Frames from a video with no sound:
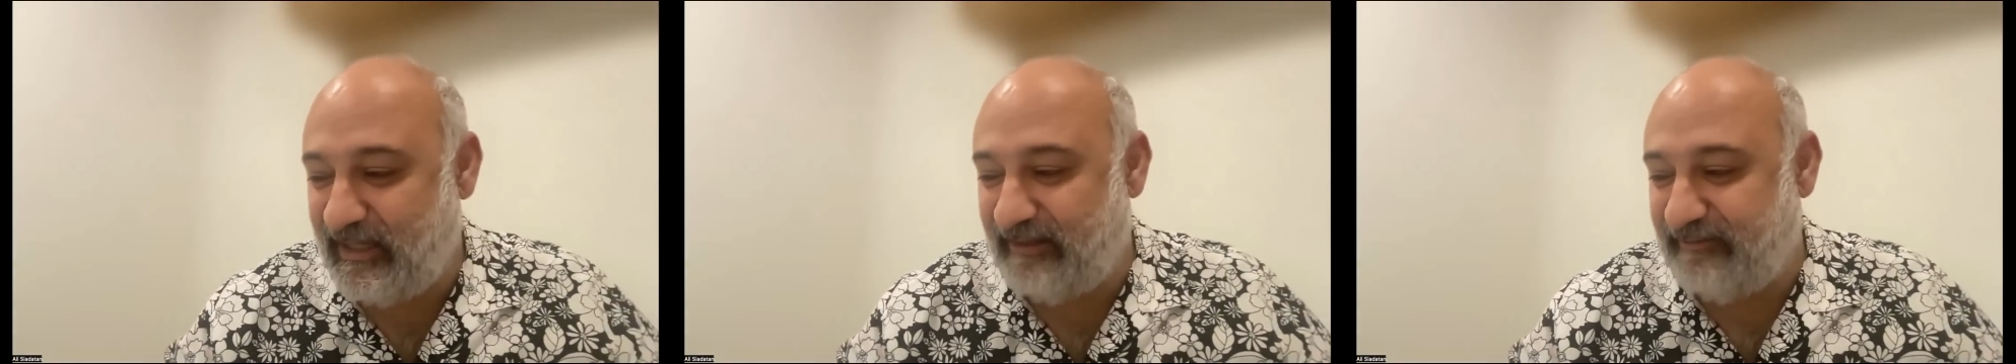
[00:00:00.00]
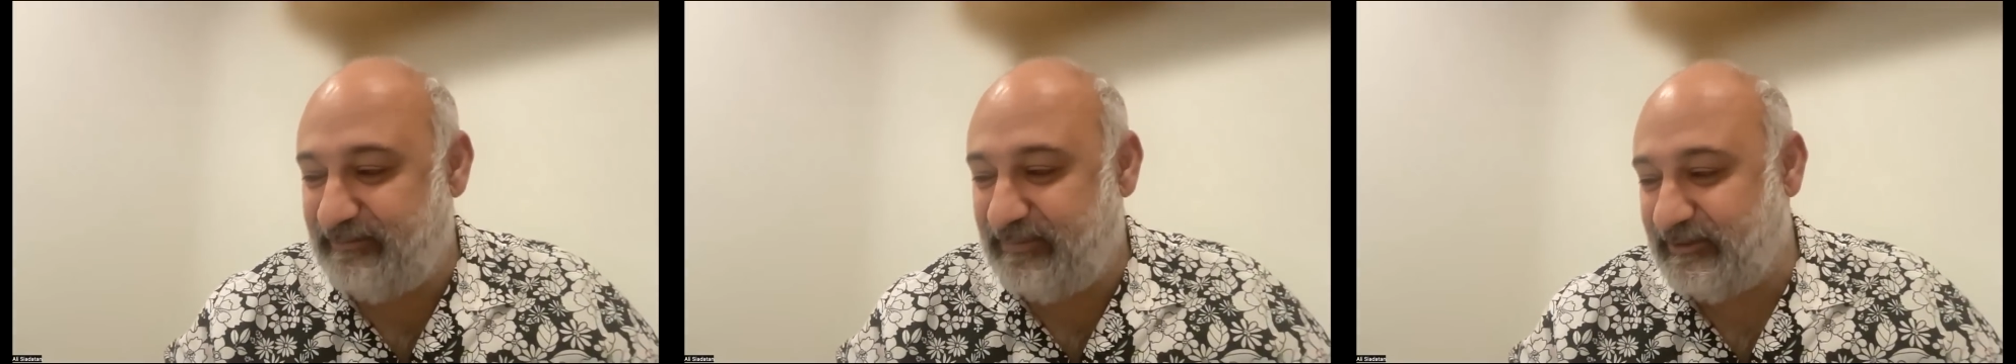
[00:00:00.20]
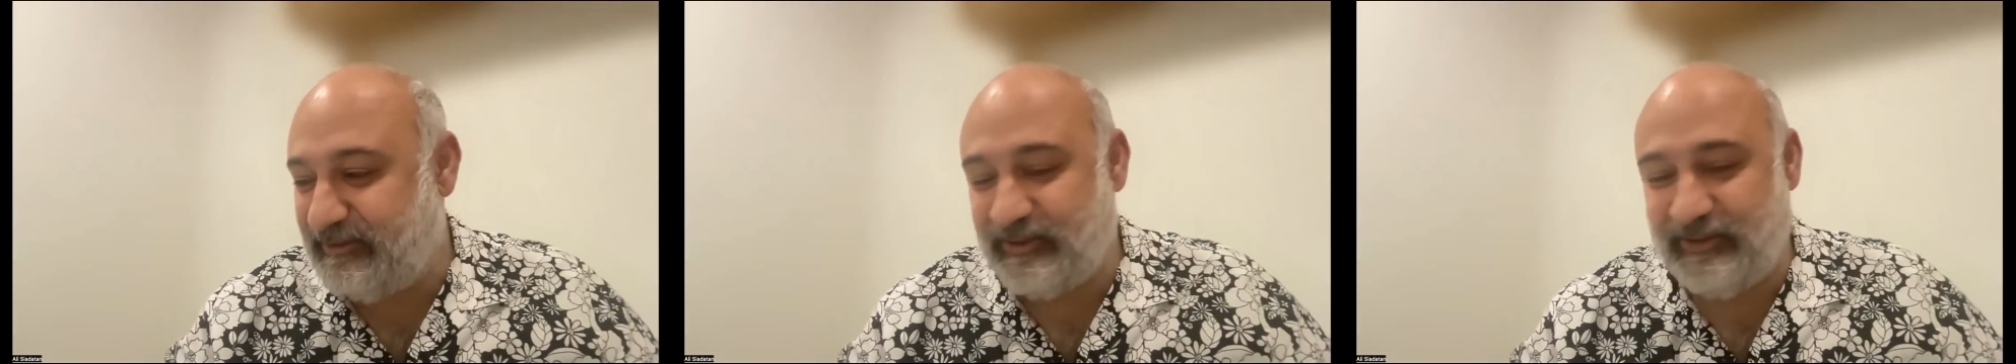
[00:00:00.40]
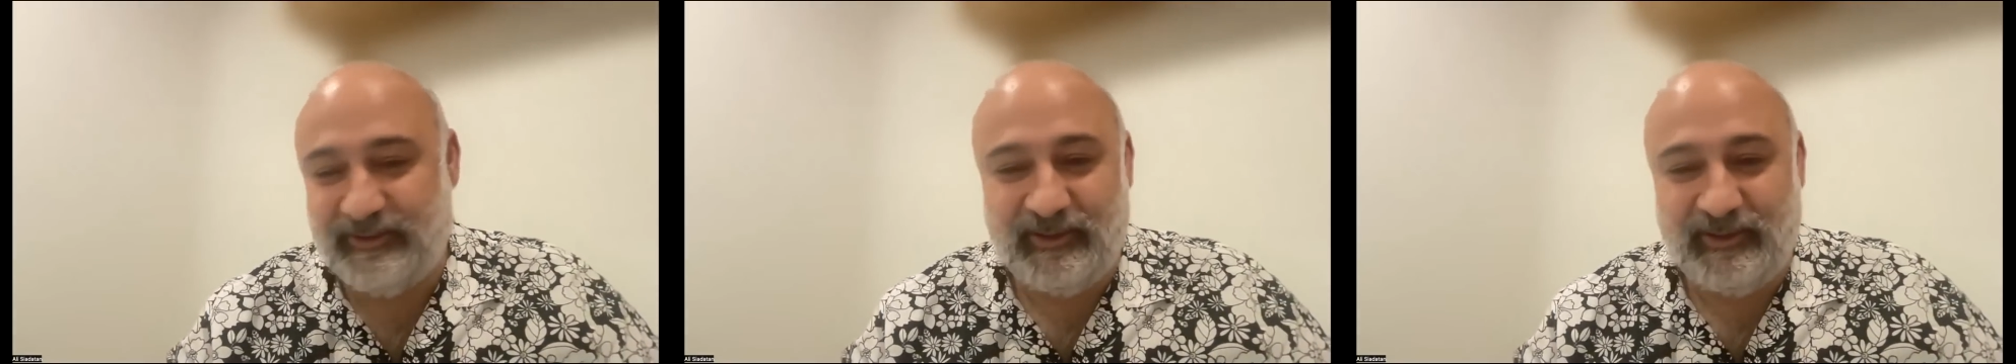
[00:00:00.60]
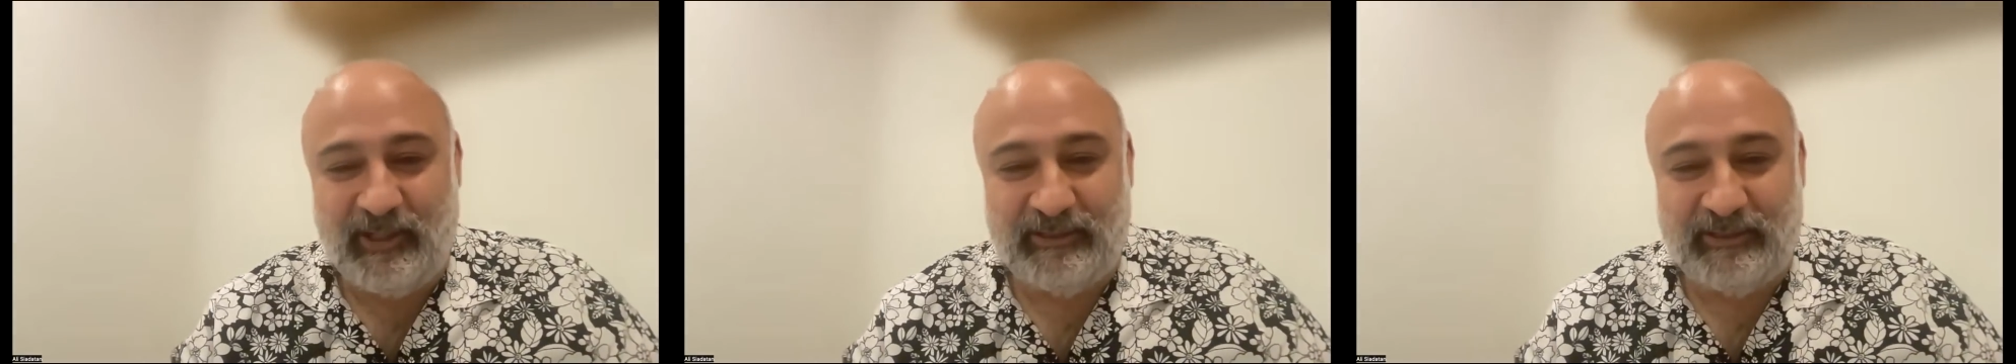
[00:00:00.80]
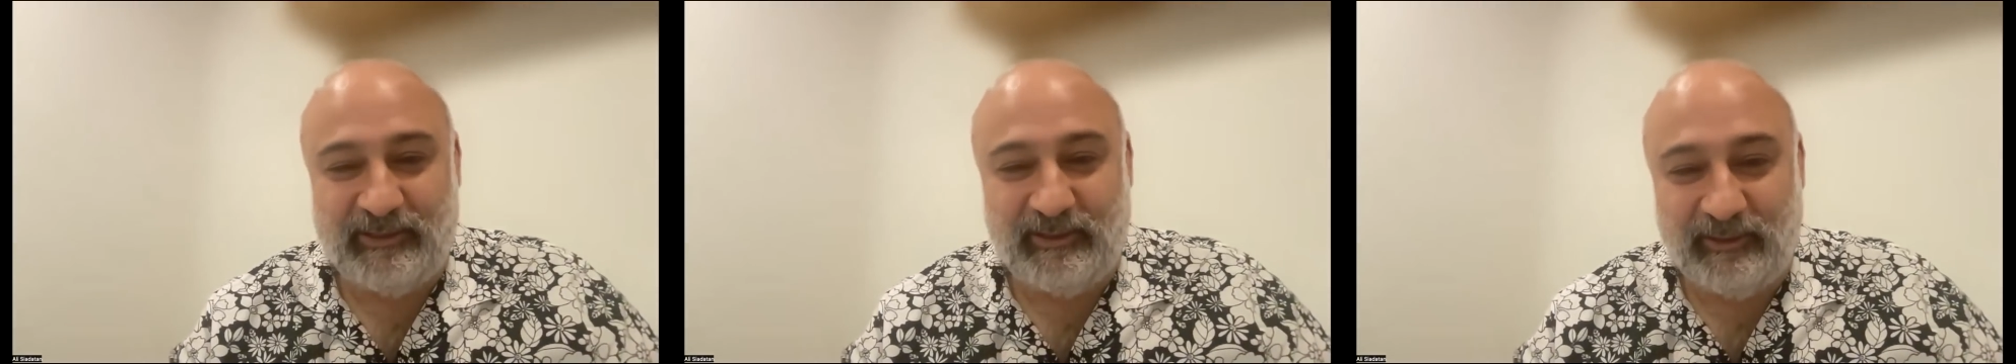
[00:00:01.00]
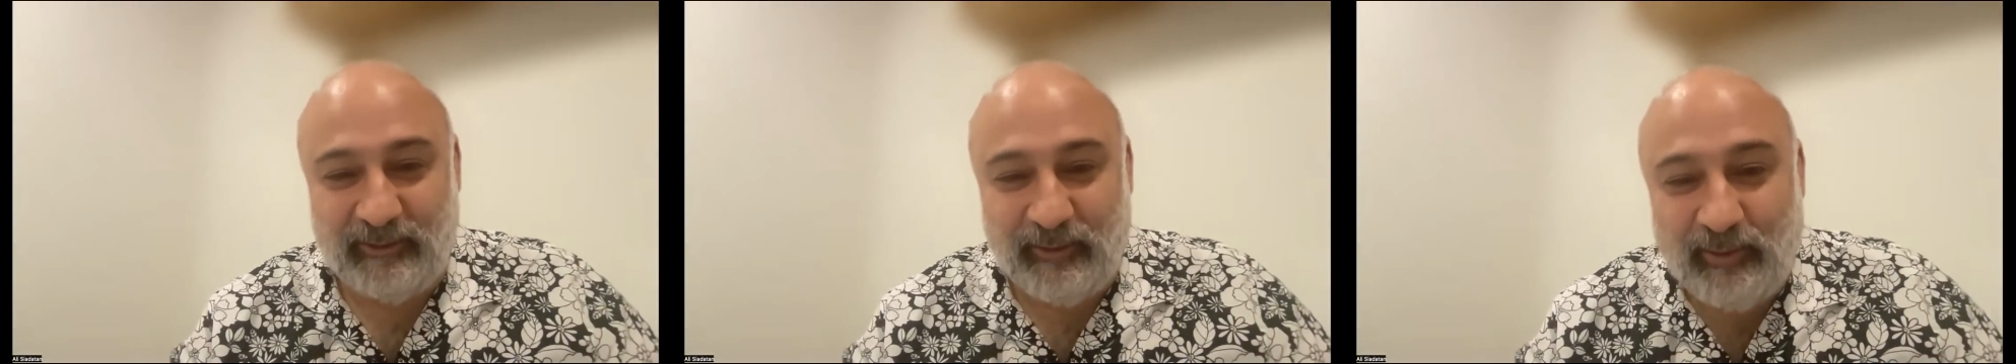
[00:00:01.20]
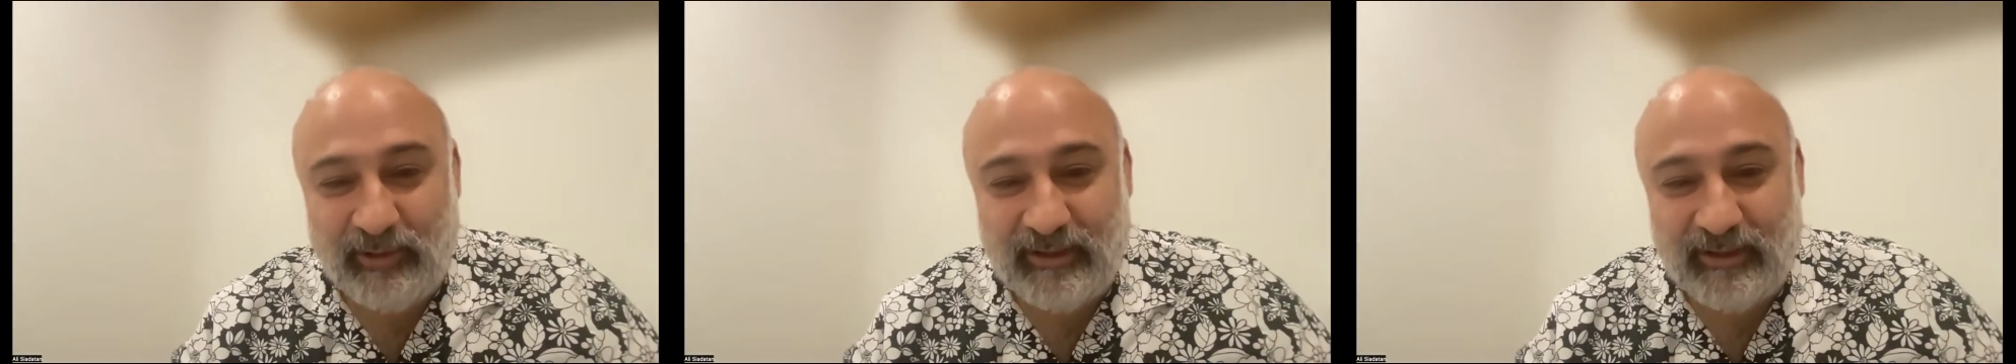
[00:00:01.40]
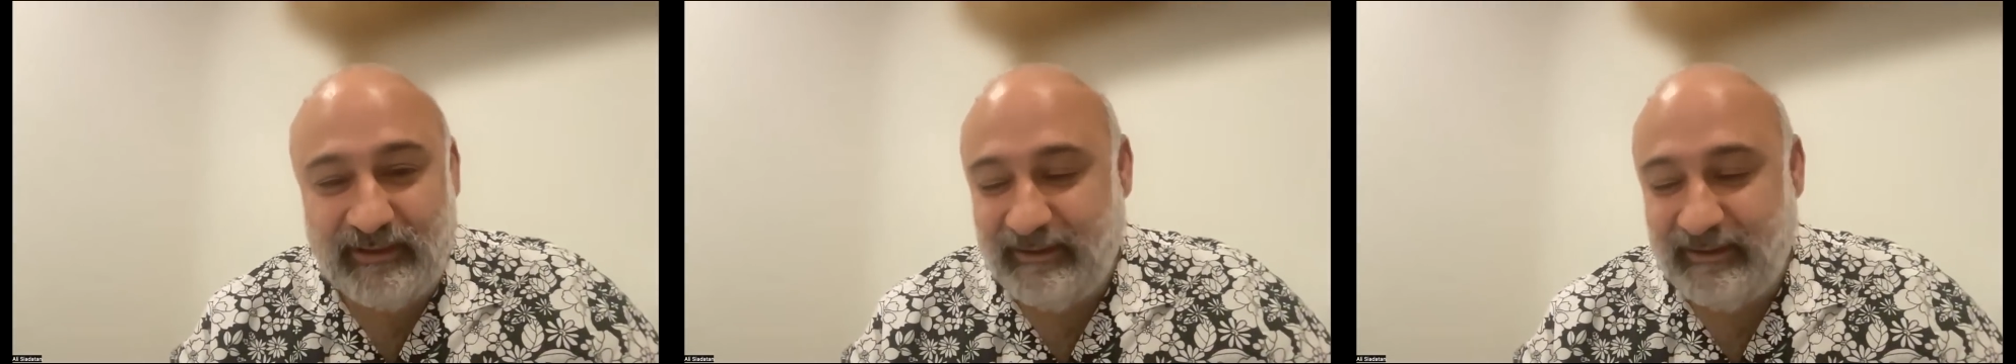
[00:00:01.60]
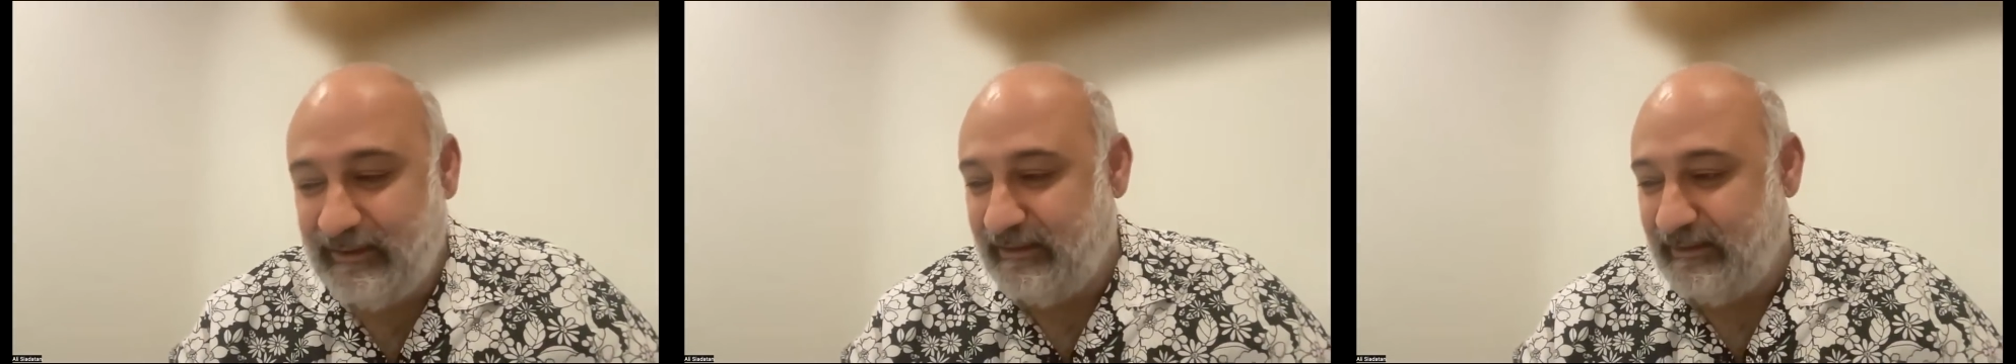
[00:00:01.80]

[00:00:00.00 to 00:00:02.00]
have been turned on galore